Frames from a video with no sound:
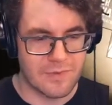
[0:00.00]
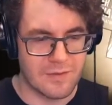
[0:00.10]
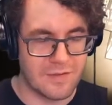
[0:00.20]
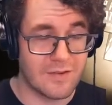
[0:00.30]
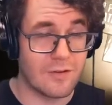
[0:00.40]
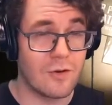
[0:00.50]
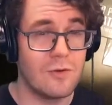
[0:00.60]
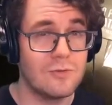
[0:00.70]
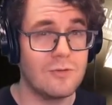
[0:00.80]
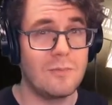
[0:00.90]
It's a
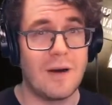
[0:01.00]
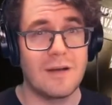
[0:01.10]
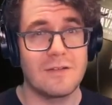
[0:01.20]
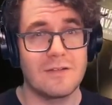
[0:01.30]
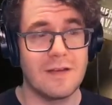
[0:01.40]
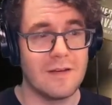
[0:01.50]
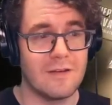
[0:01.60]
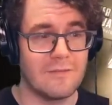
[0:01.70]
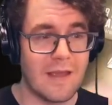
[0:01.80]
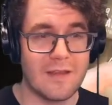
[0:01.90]
cool model in
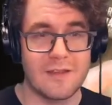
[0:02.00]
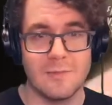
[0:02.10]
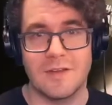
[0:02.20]
a vacuum.